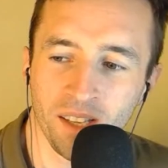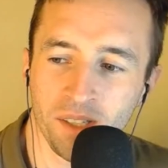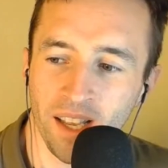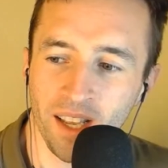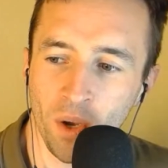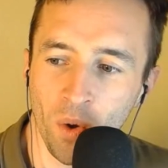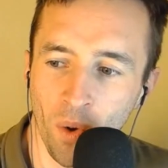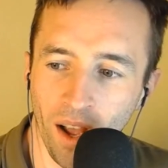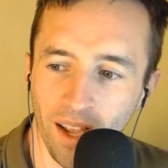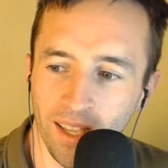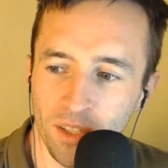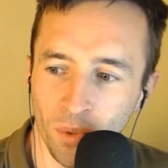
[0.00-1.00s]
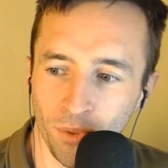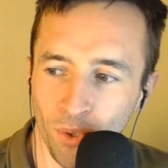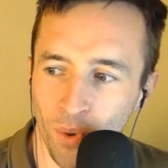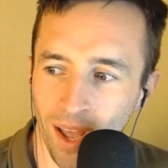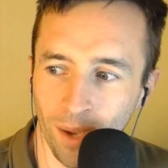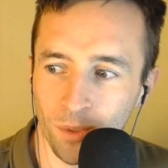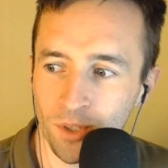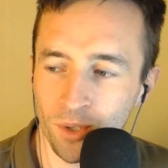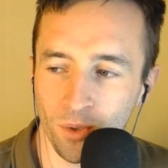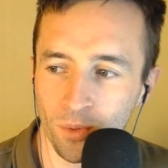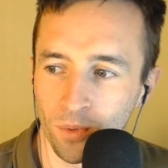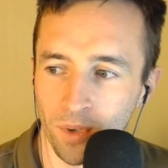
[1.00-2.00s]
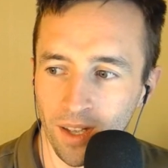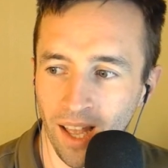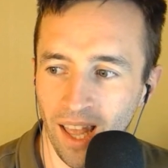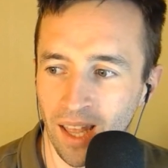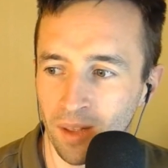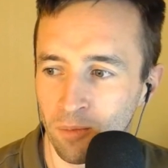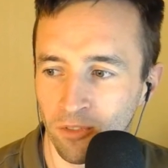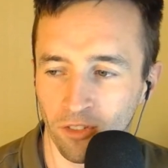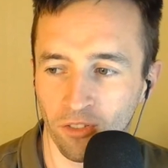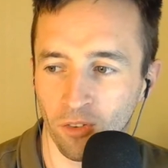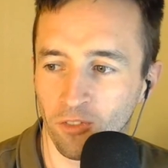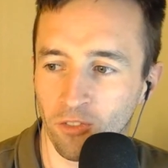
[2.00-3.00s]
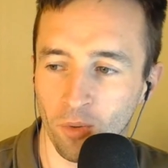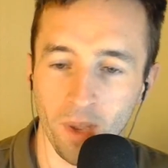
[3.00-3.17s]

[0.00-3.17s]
it's like, oh, I don't know how to. Um, for for